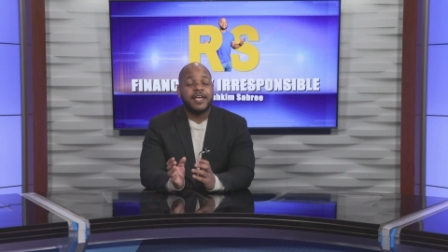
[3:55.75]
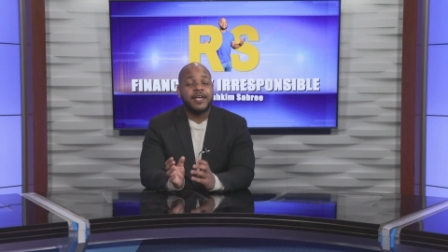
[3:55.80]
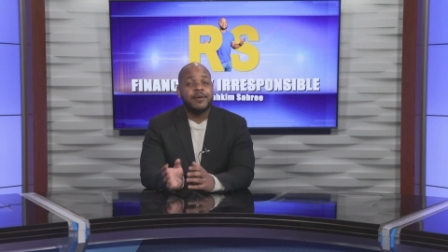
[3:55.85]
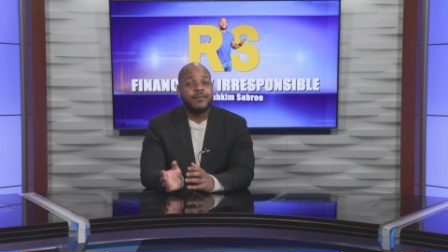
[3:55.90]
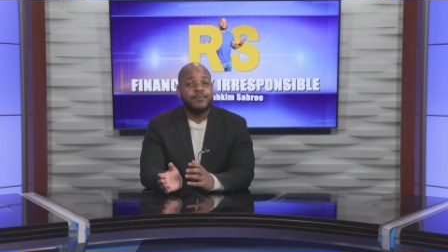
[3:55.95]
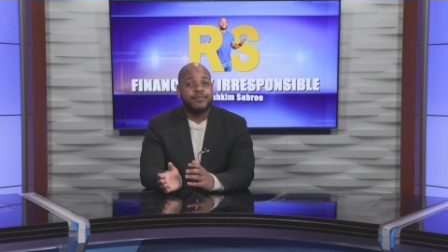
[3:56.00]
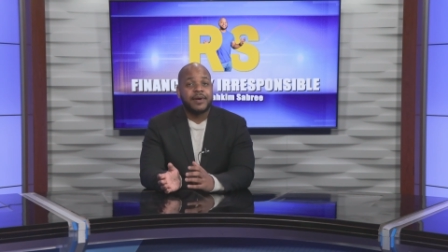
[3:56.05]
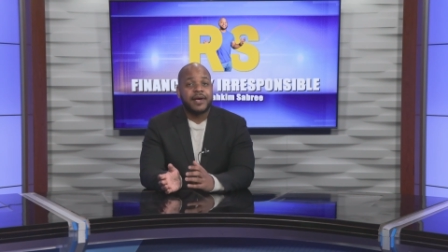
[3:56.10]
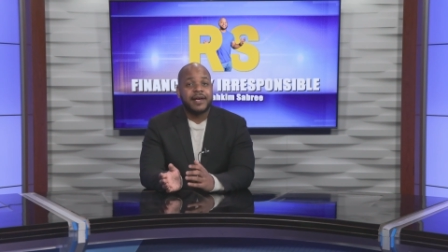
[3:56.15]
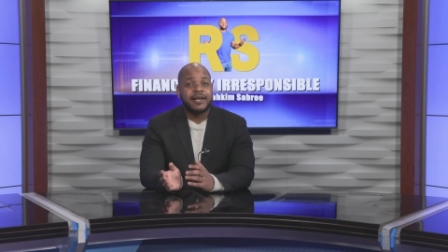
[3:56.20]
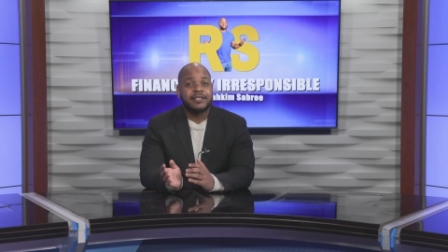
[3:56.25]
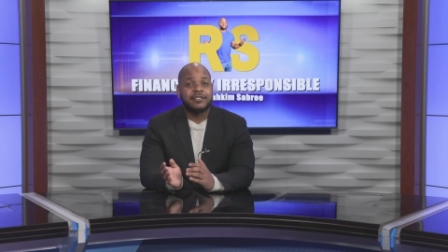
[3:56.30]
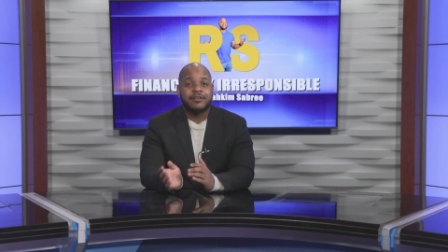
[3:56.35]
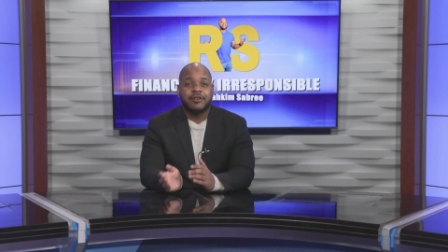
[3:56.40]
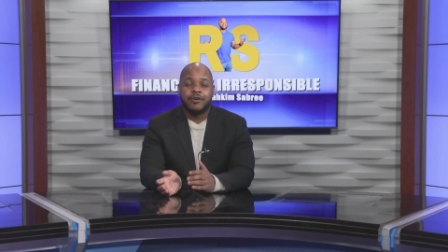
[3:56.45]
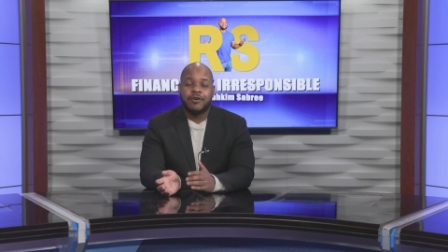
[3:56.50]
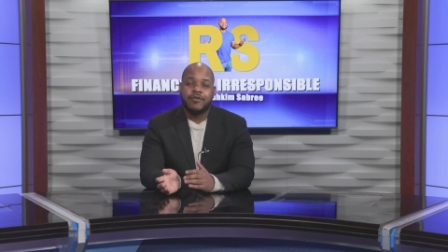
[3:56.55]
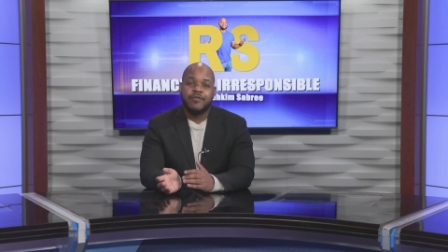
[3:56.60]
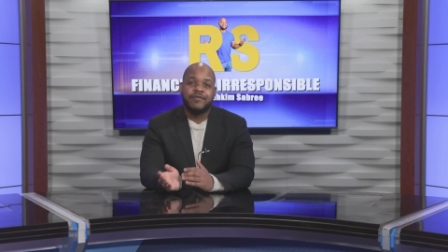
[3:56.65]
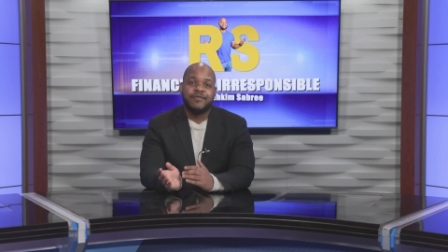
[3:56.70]
impact
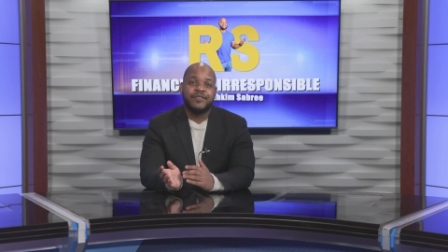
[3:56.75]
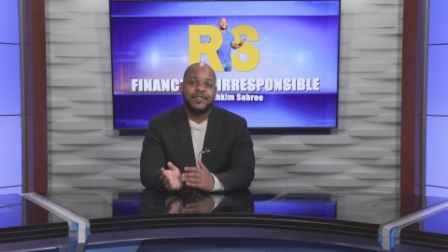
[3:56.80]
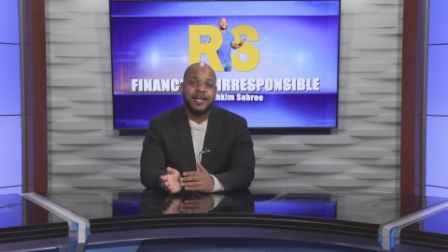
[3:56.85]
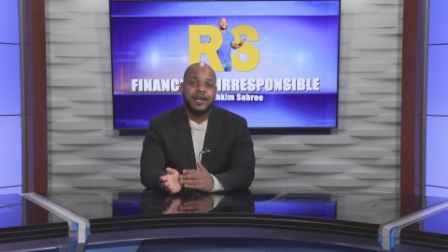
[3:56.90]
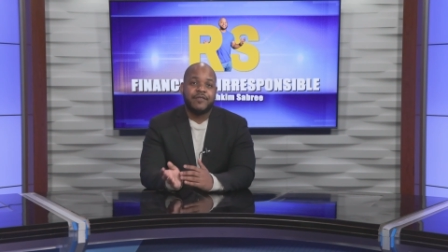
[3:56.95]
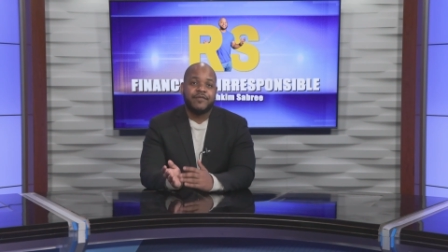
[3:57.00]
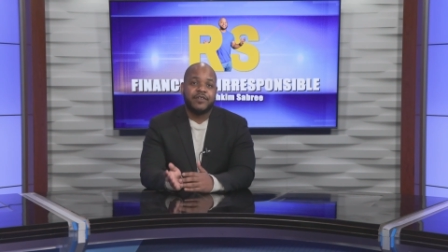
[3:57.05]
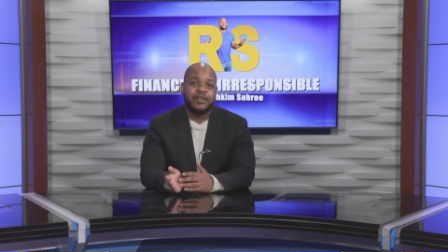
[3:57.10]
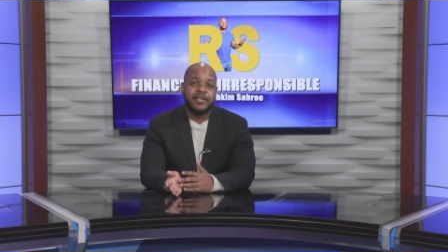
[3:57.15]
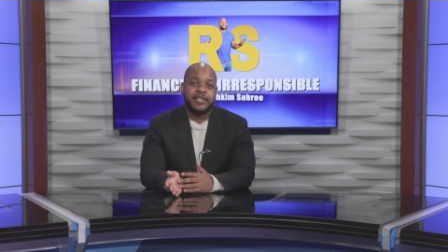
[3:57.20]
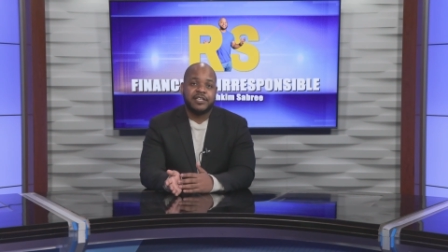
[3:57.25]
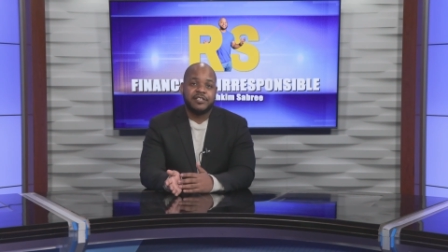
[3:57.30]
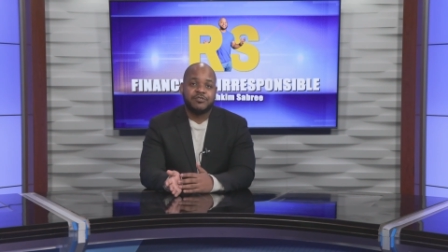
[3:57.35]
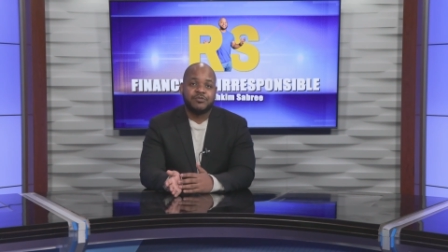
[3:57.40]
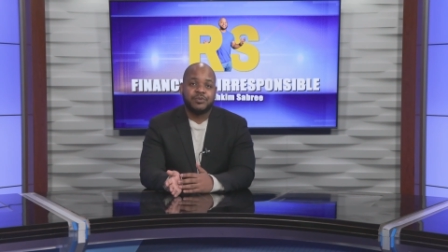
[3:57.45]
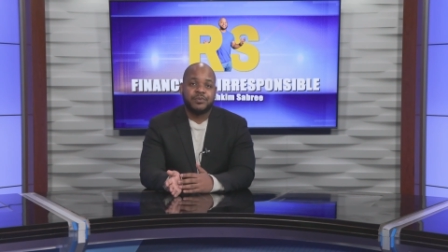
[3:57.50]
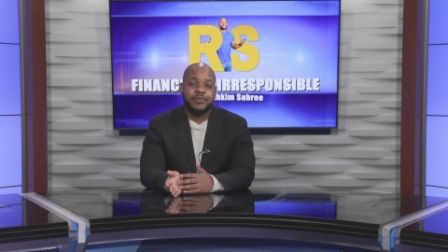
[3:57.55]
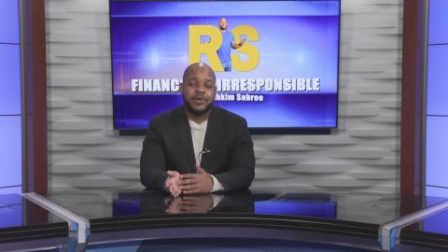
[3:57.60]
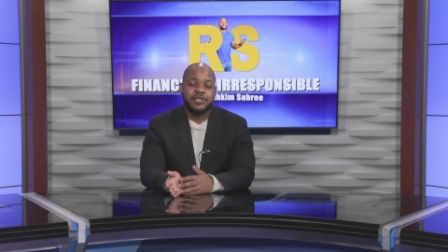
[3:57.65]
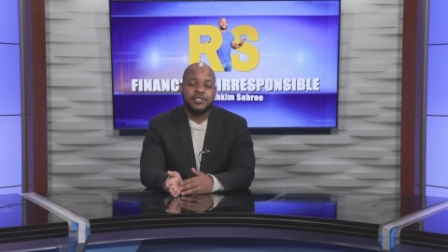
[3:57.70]
of that
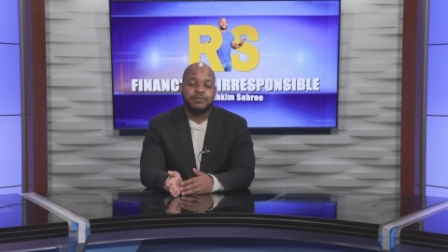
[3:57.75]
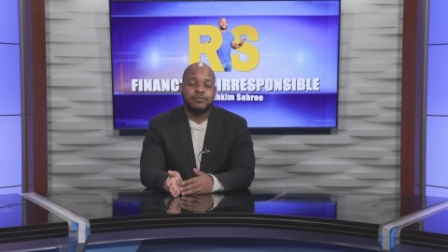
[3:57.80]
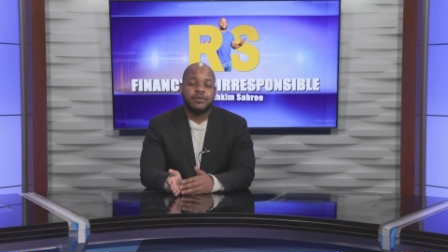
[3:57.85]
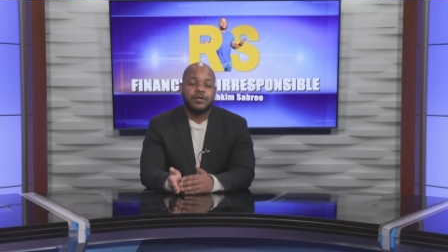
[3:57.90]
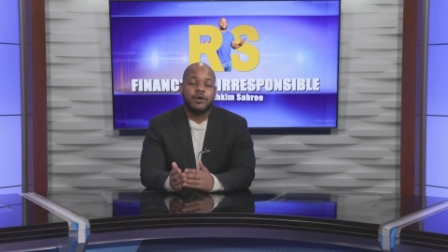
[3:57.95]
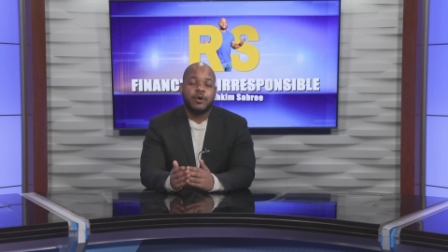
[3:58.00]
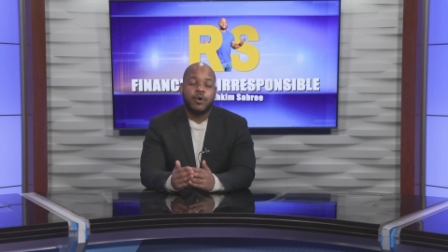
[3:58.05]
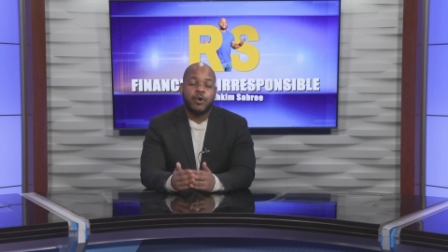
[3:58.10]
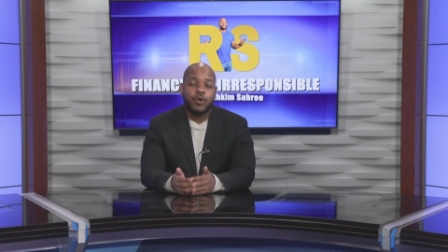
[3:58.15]
financial enmeshment